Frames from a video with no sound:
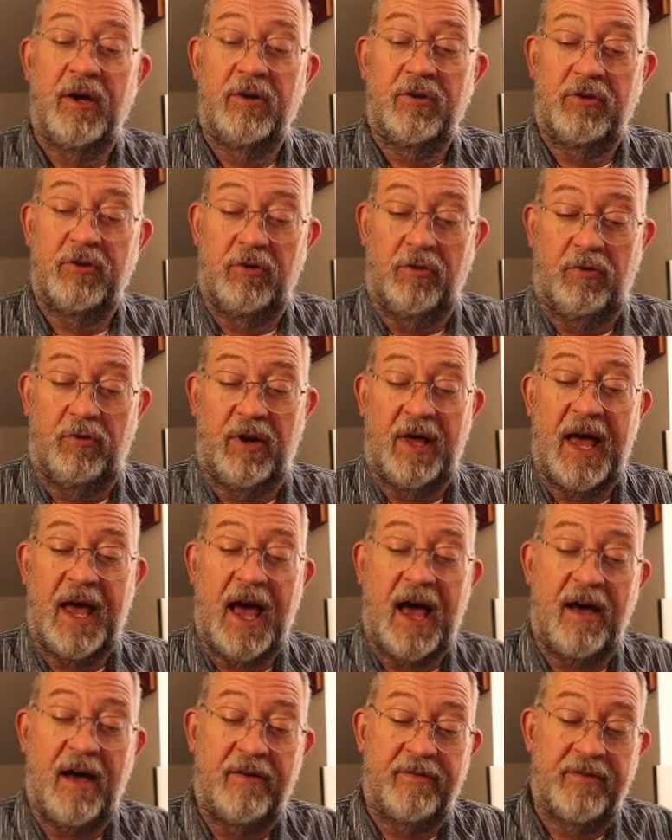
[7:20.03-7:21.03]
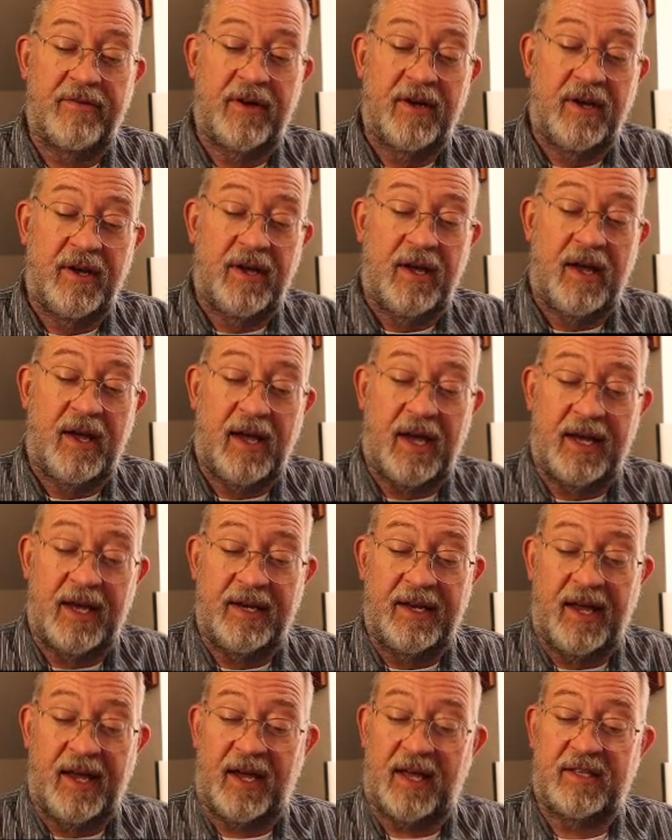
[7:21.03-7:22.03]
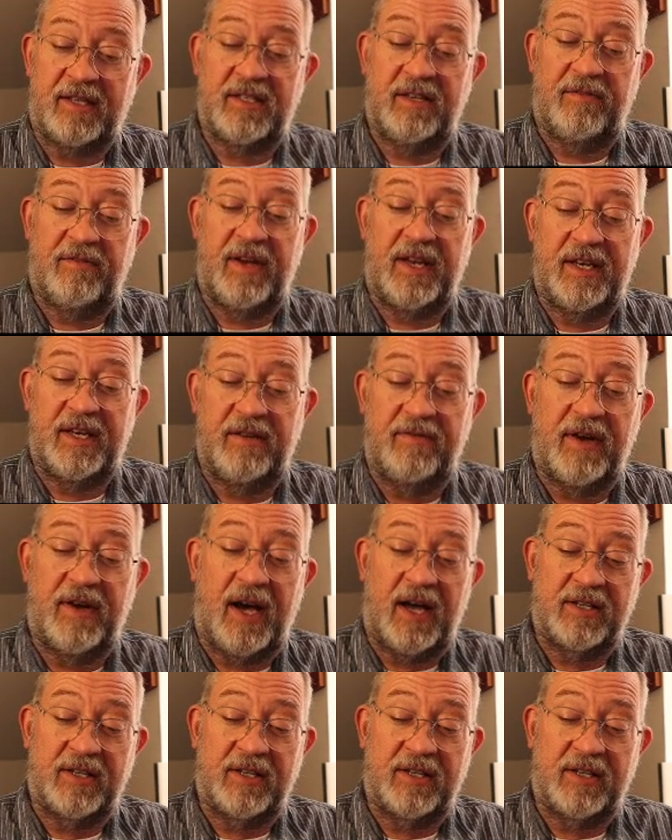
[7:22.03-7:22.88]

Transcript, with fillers: you will have a negative NDVI.